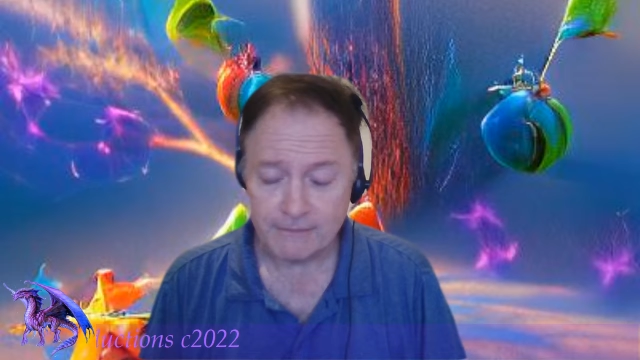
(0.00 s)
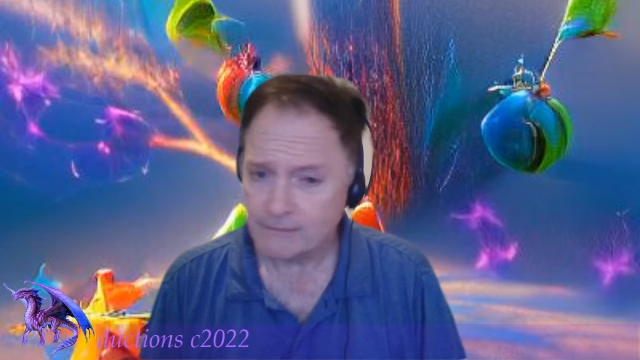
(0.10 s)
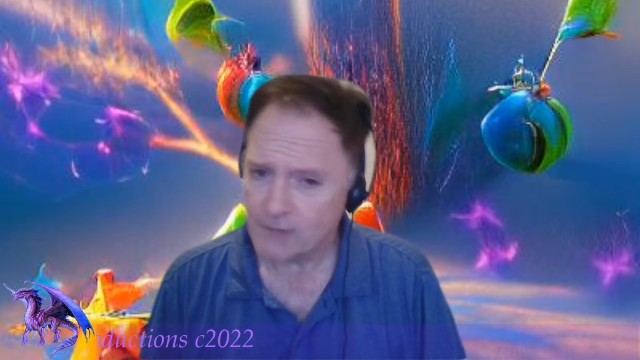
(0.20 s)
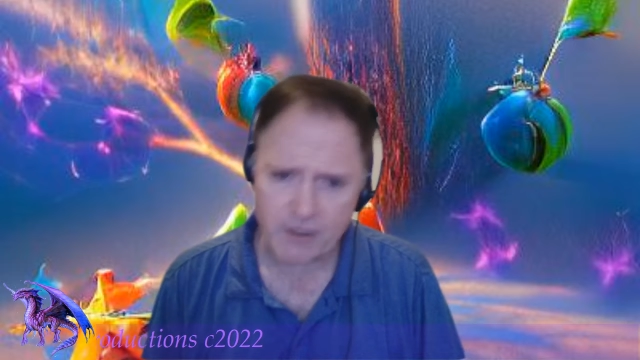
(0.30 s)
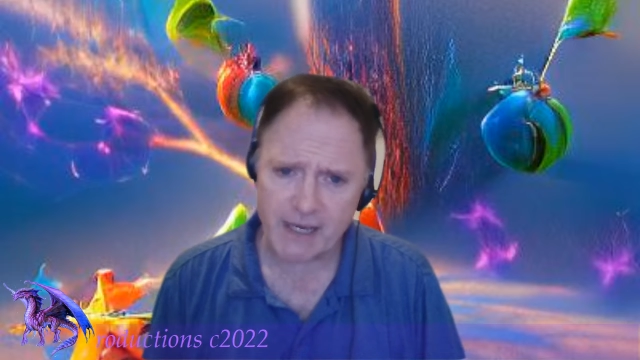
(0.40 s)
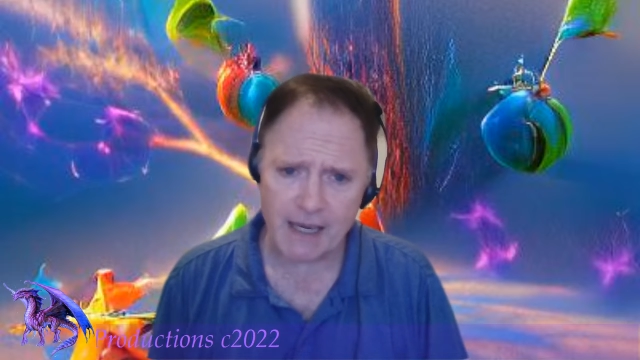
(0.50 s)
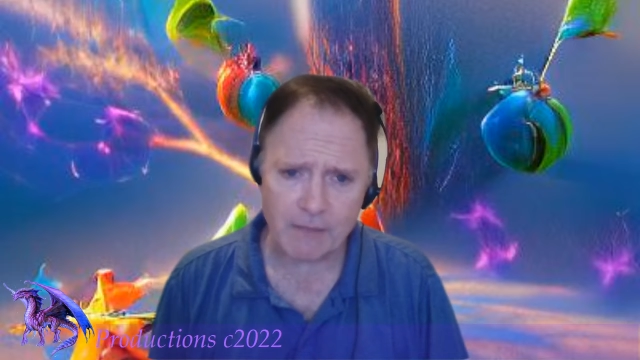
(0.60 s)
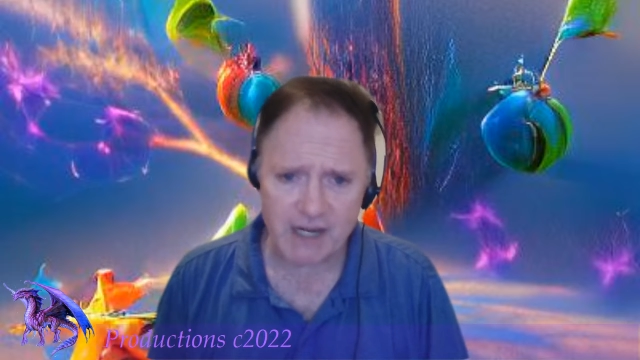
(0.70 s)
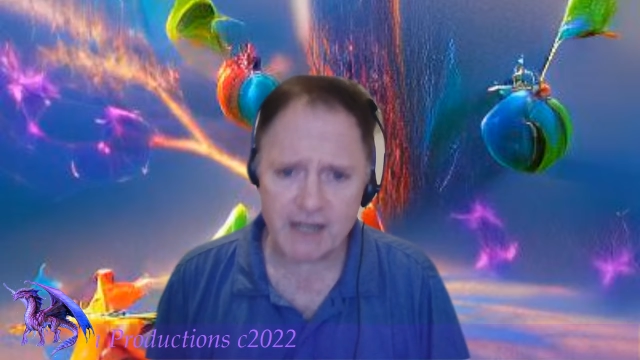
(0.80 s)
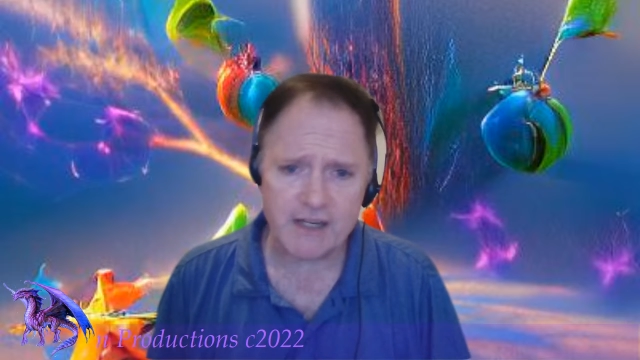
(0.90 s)
Okay, I'm
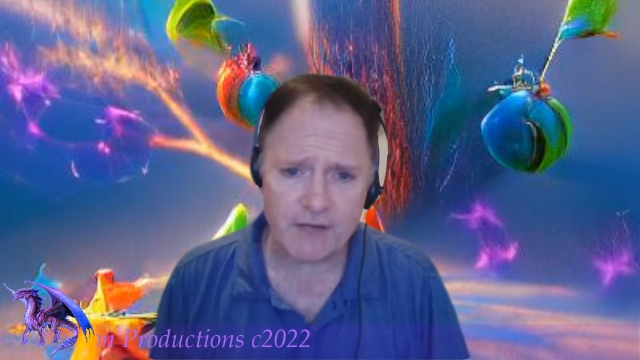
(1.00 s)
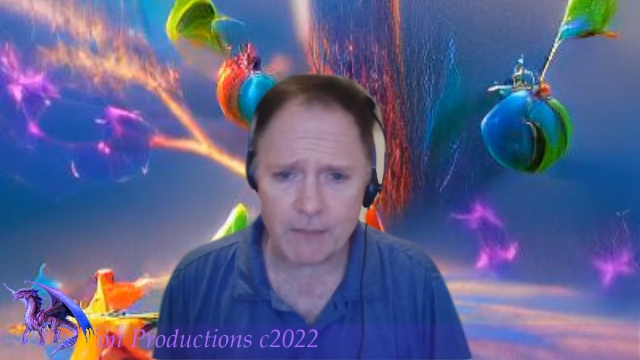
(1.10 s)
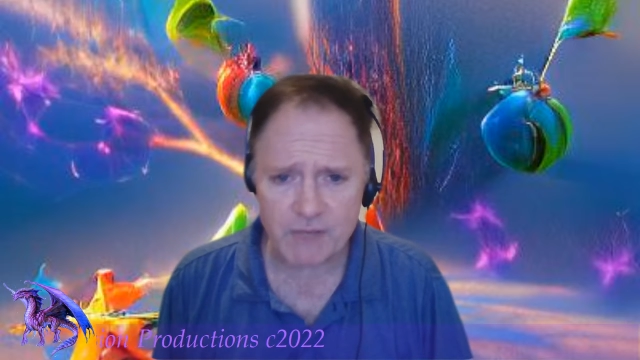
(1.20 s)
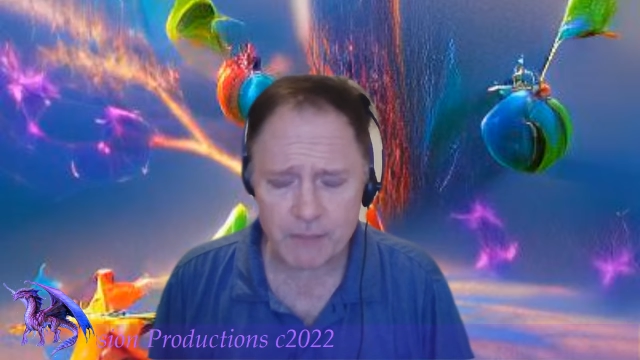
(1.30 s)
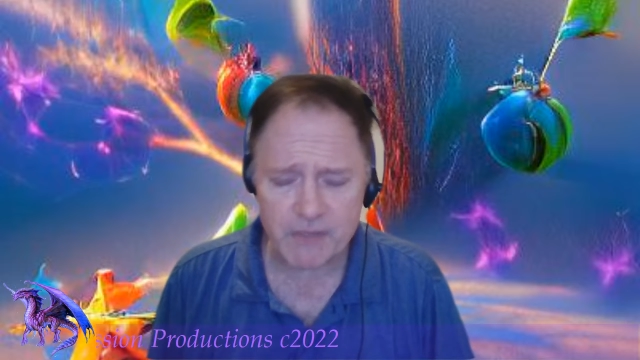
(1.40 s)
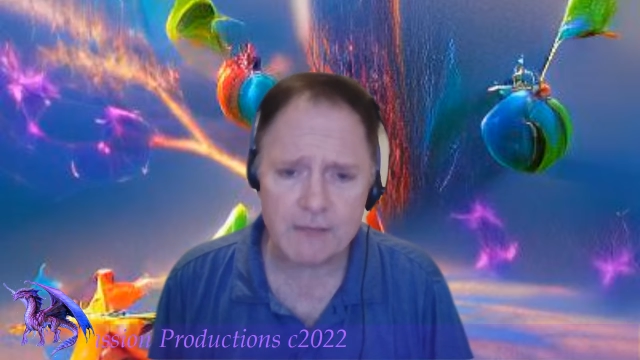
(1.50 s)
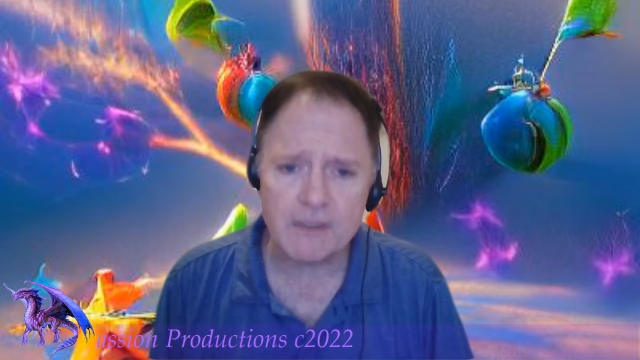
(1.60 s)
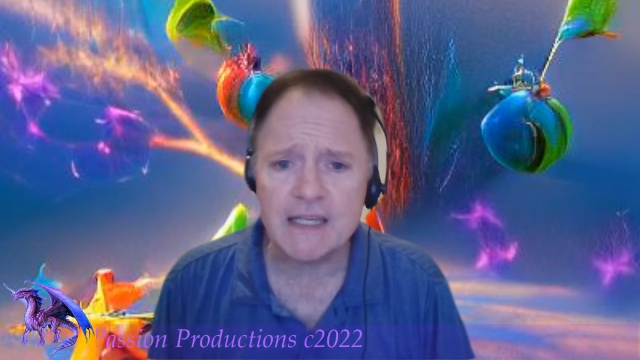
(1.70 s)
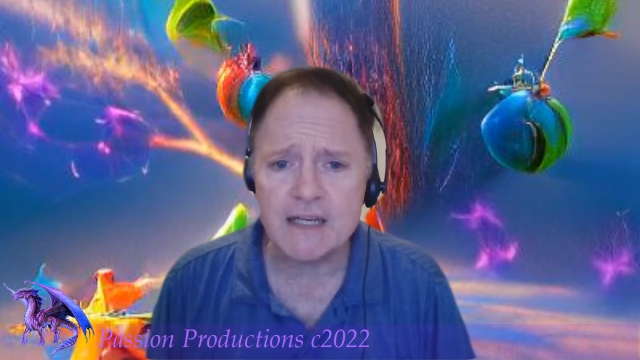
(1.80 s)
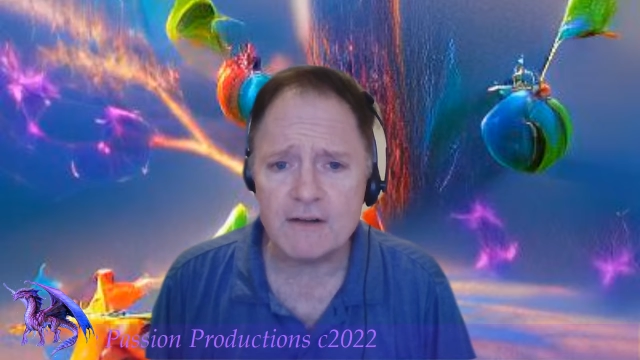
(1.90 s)
going to do it. I'm going to be the
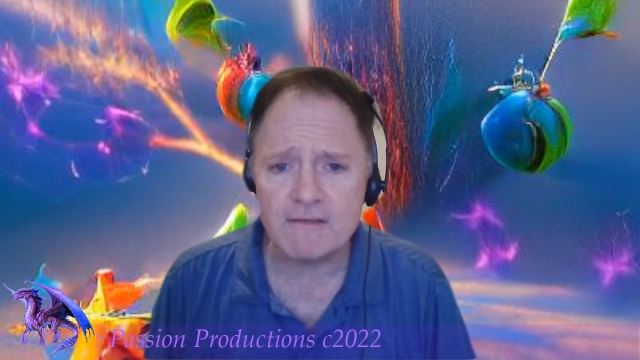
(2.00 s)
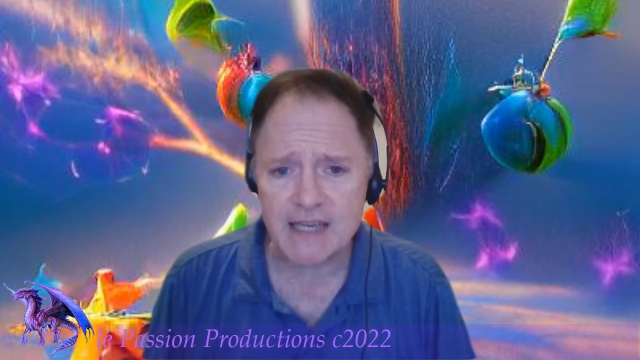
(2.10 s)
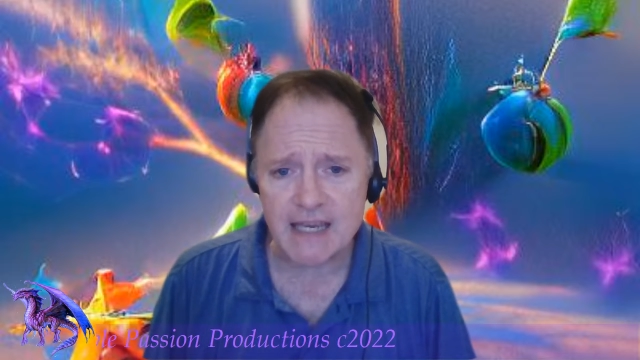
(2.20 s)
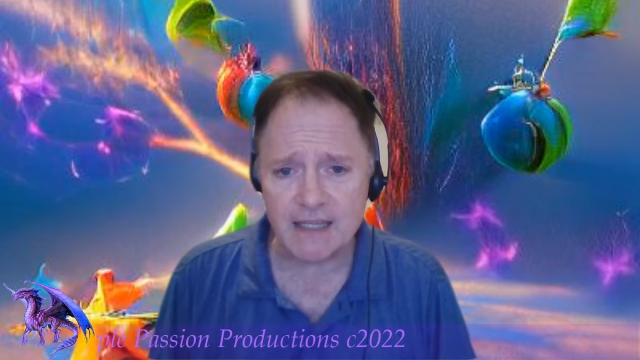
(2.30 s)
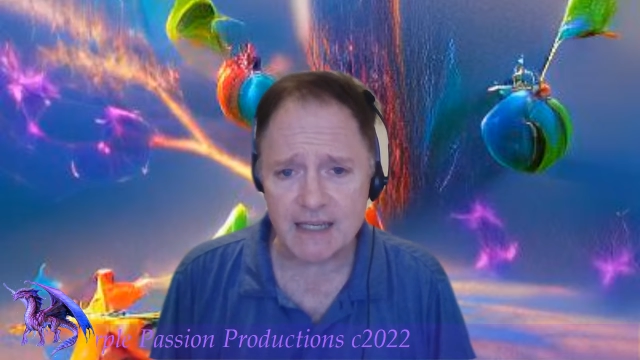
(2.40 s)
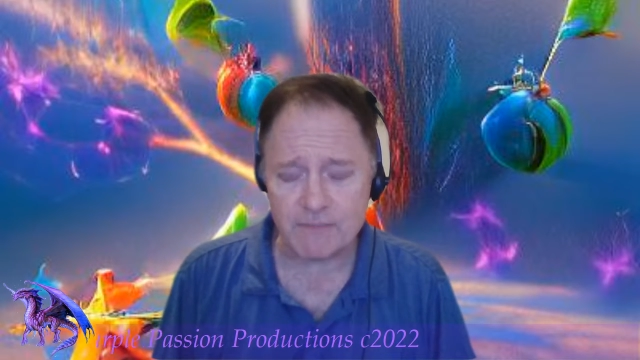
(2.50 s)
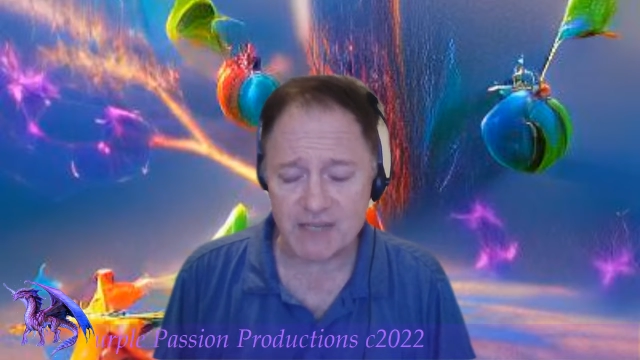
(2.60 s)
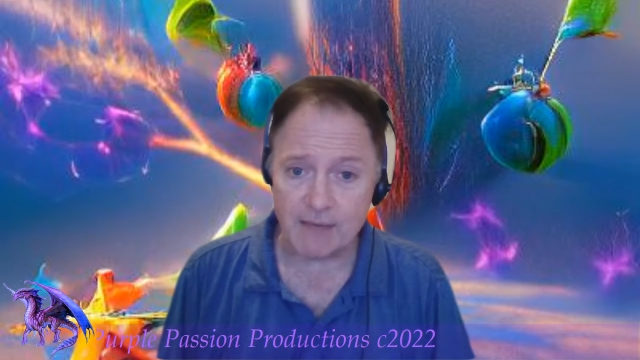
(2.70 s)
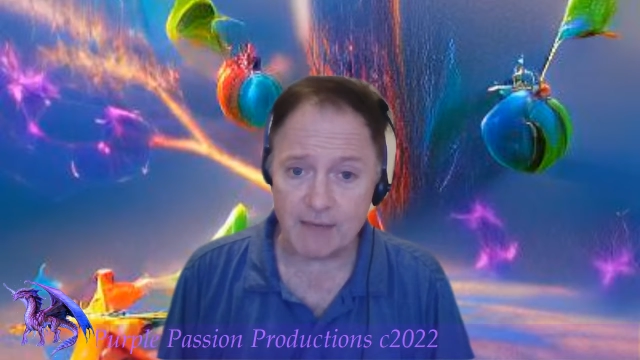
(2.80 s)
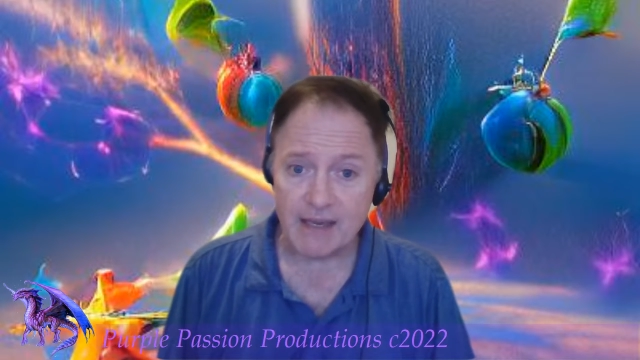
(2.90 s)
leader of the helium
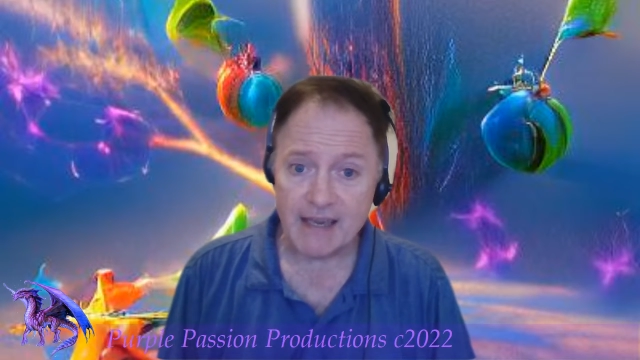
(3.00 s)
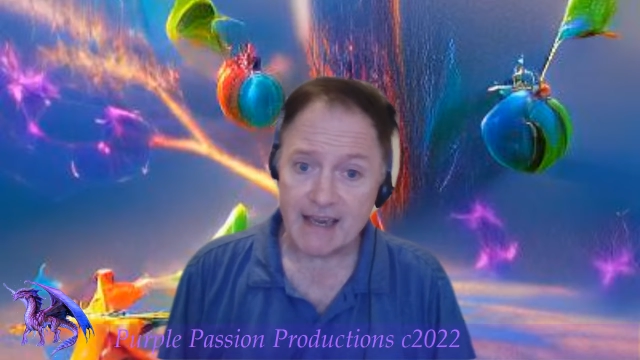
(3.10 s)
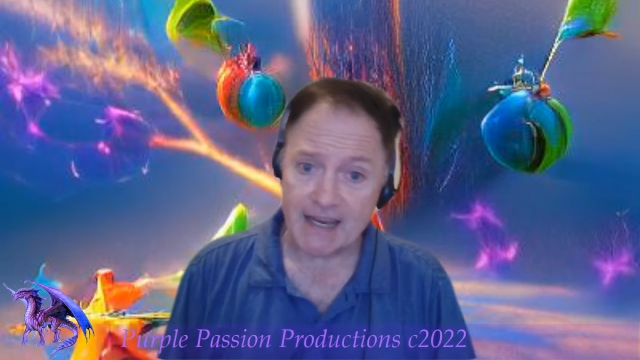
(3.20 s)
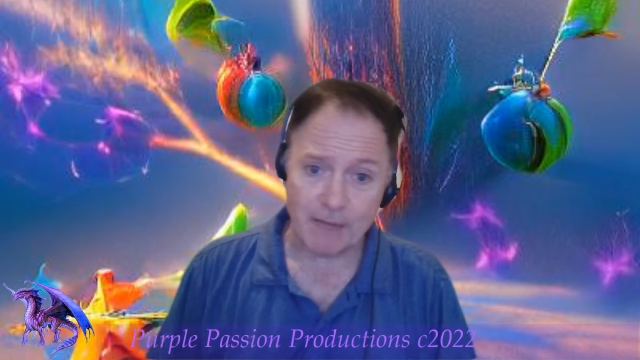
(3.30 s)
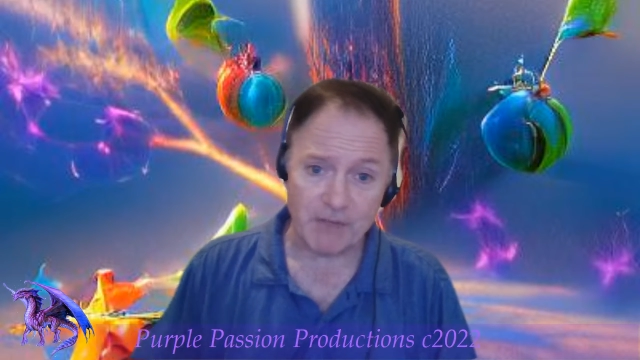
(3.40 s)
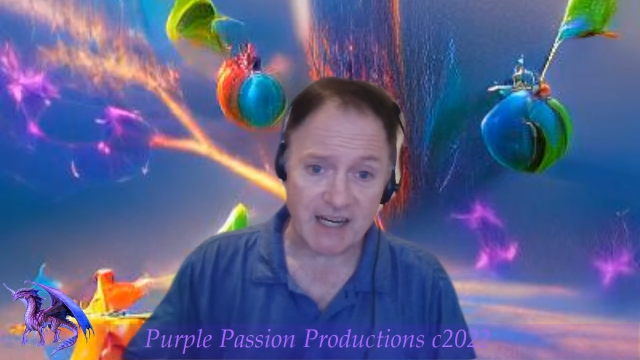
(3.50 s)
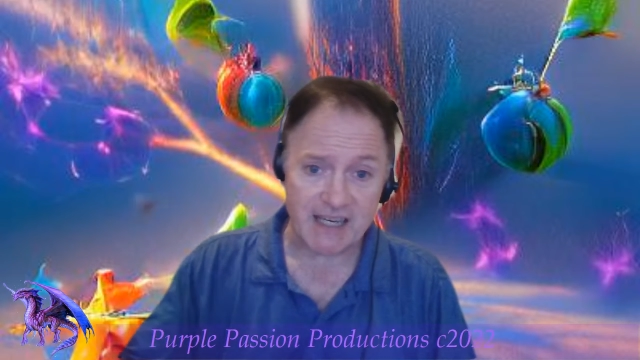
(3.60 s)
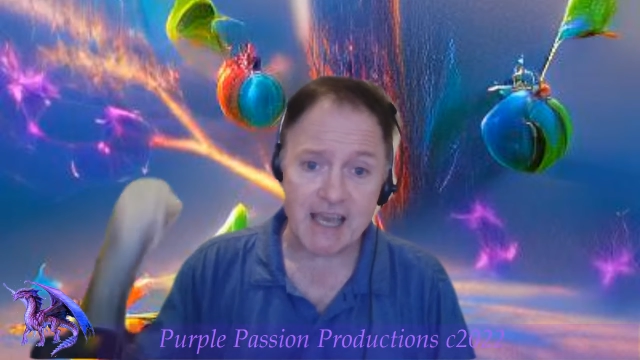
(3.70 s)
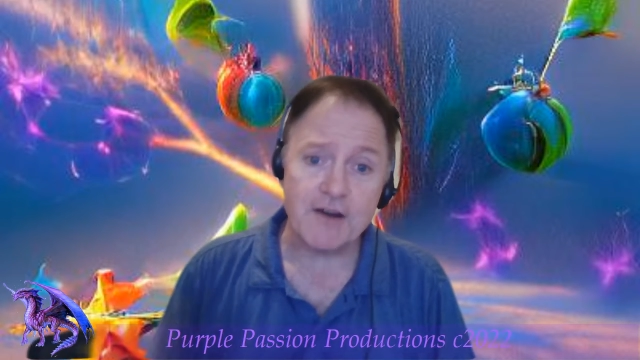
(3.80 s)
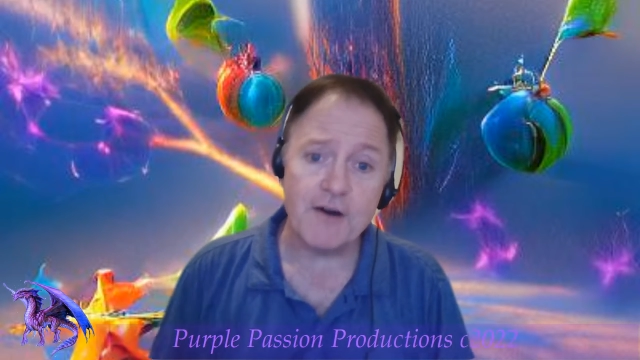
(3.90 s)
team, and I'm going to
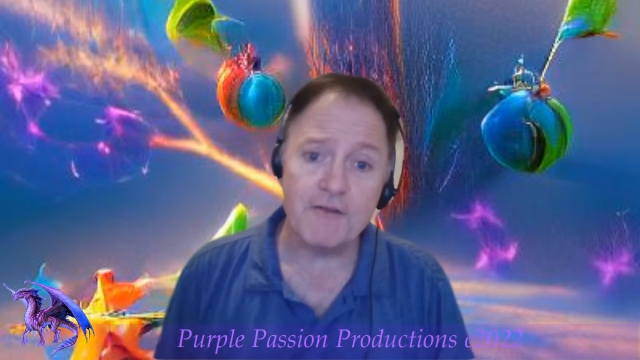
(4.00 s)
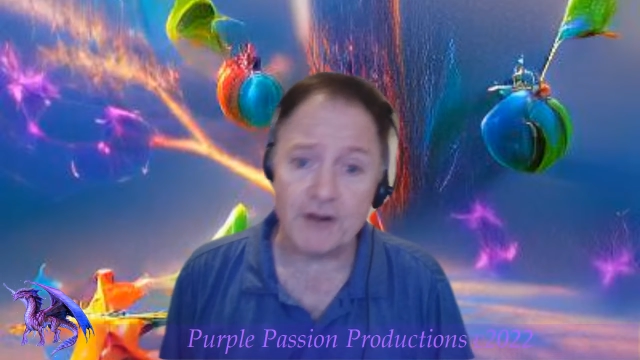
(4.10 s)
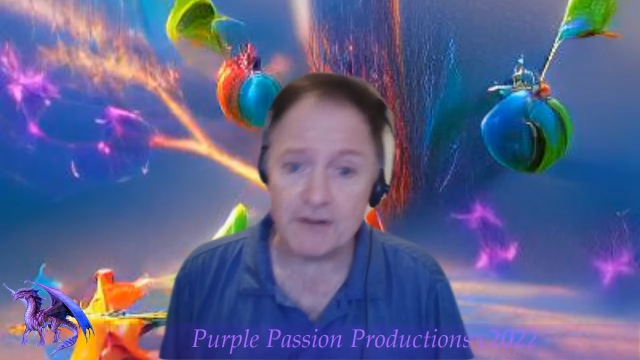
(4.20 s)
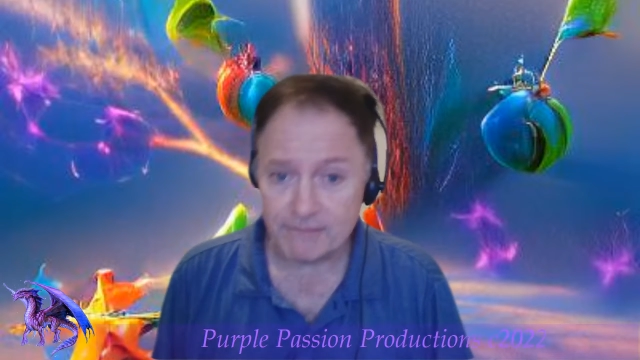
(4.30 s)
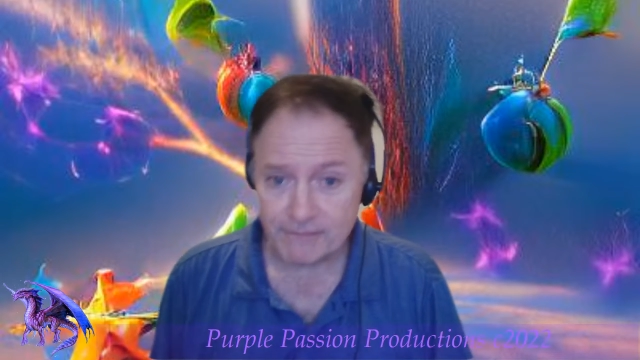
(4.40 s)
take over